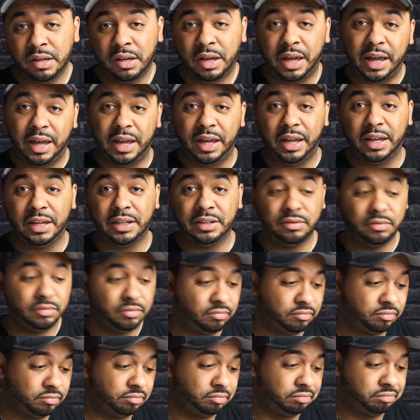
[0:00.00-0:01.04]
And
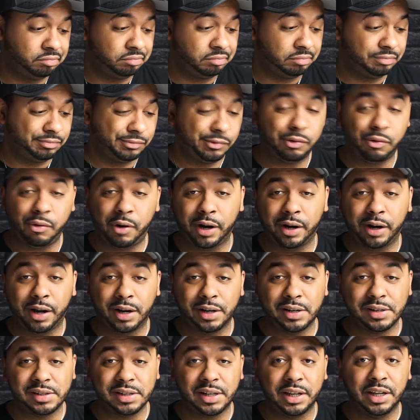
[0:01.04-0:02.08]
quite
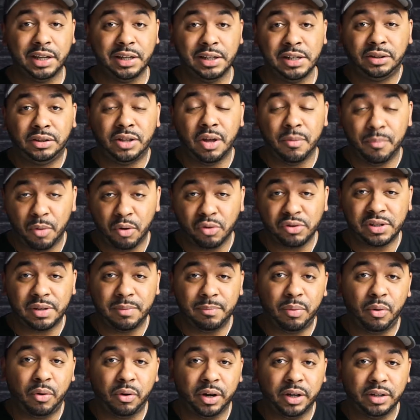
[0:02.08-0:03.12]
honestly, the most
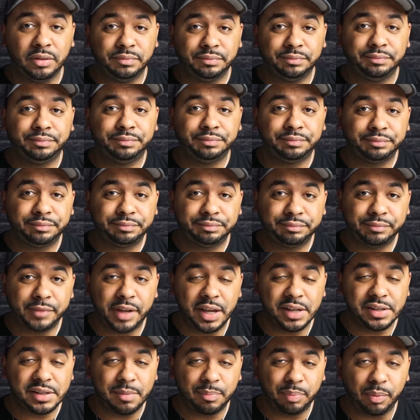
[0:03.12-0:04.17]
important
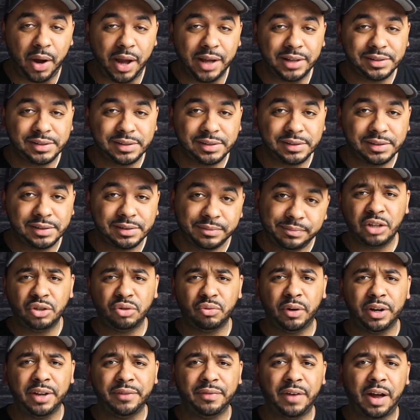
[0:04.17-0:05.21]
is the price.
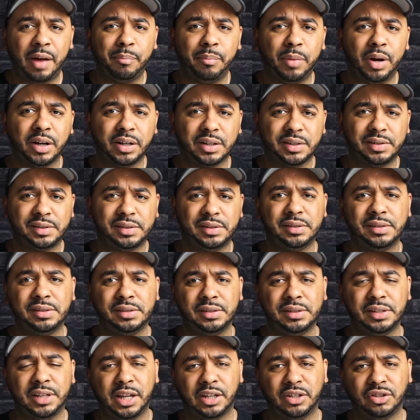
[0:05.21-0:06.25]
25 bucks
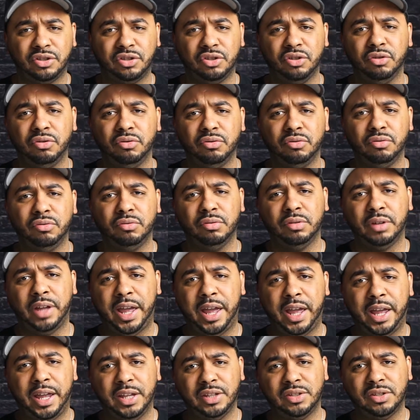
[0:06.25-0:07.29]
gets you
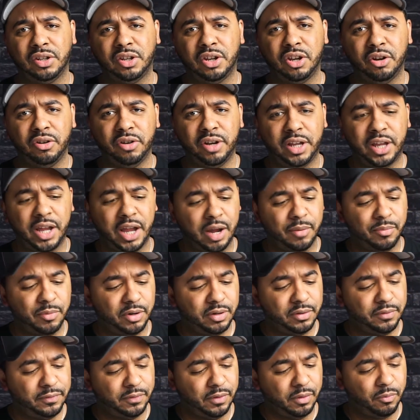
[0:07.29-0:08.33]
a security
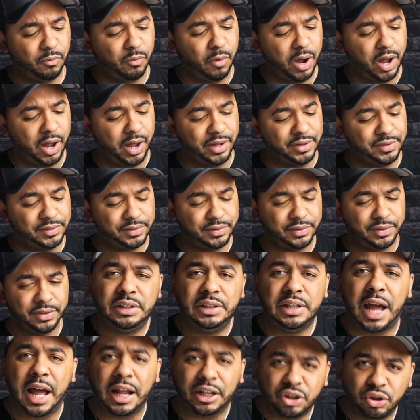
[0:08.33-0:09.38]
camera from Wyze.
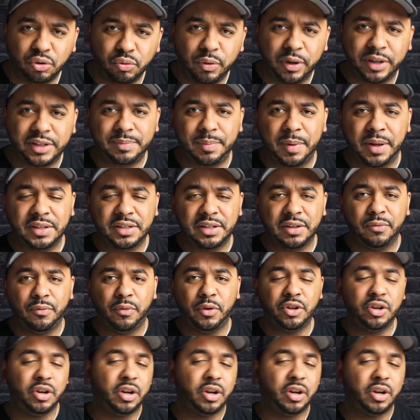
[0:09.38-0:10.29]
Not too expensive when you're